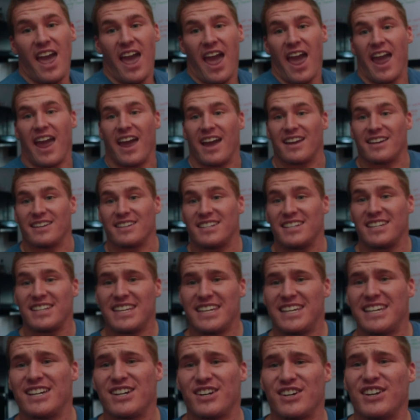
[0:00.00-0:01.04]
and
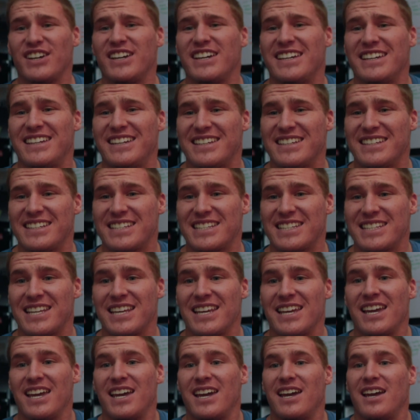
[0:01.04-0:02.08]
here is
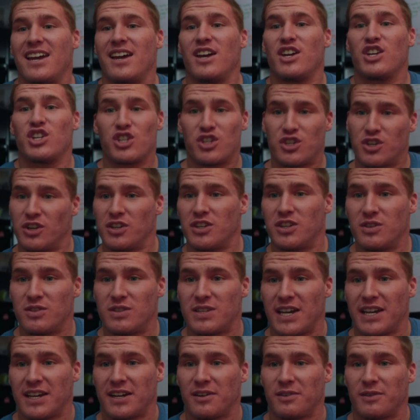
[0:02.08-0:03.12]
should you
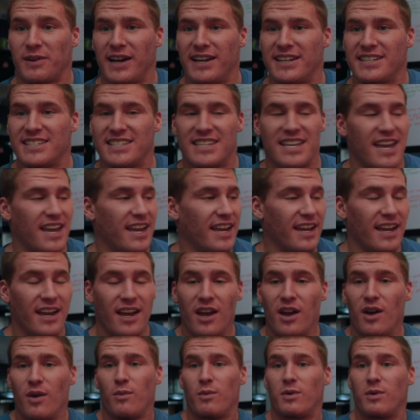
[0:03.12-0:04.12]
take a rest day,